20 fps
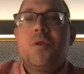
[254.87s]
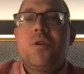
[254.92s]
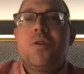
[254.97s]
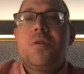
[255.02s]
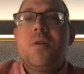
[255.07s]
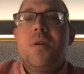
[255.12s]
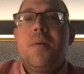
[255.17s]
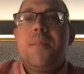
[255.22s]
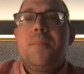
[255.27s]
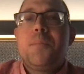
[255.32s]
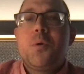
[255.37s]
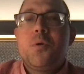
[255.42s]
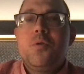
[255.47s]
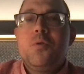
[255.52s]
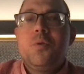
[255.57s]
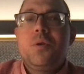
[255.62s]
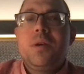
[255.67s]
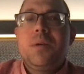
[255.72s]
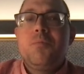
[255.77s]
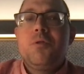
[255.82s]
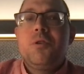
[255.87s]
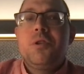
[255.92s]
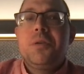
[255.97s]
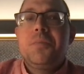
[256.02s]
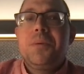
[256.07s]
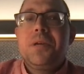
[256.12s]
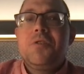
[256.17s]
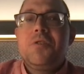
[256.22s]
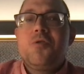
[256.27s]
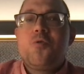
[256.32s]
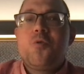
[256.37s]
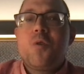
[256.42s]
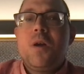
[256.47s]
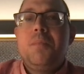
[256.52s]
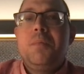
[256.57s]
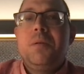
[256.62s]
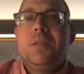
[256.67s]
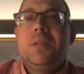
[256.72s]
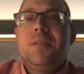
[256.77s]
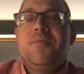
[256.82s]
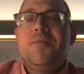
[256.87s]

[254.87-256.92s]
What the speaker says: where Purdue can really be in trouble,